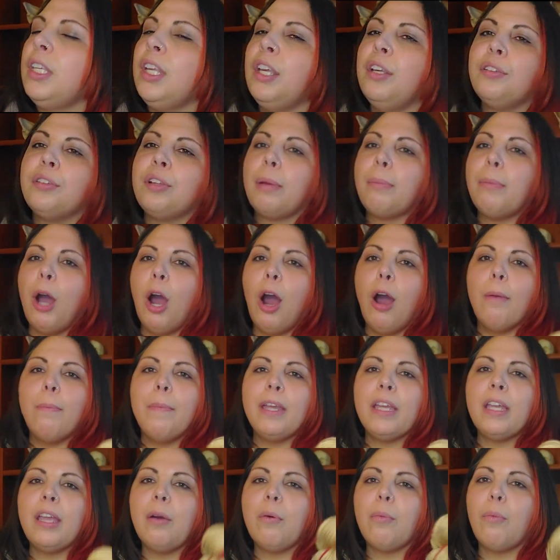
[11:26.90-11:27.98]
So I'm
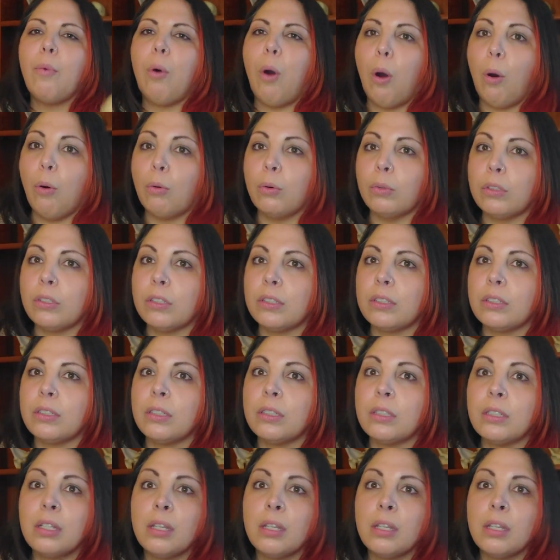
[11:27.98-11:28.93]
hoping it won't